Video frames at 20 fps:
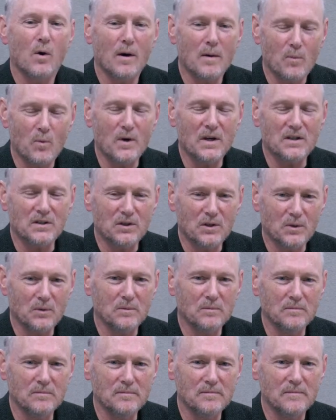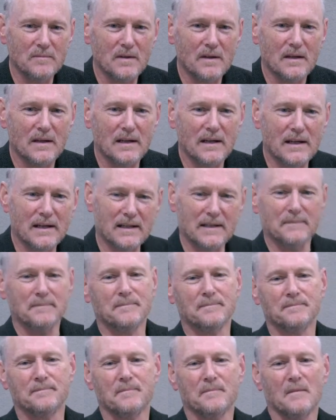I'm Wes Newton,
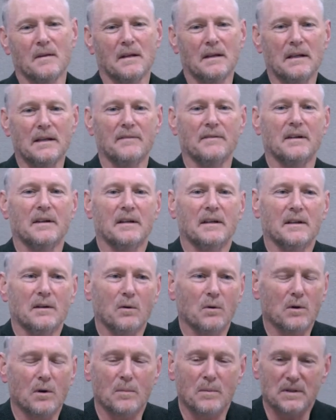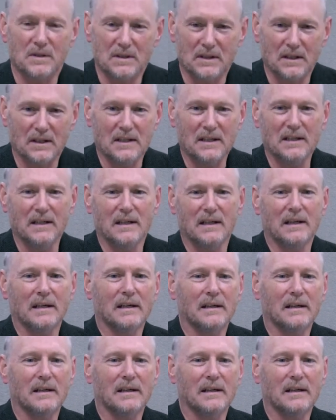living in Oklahoma City.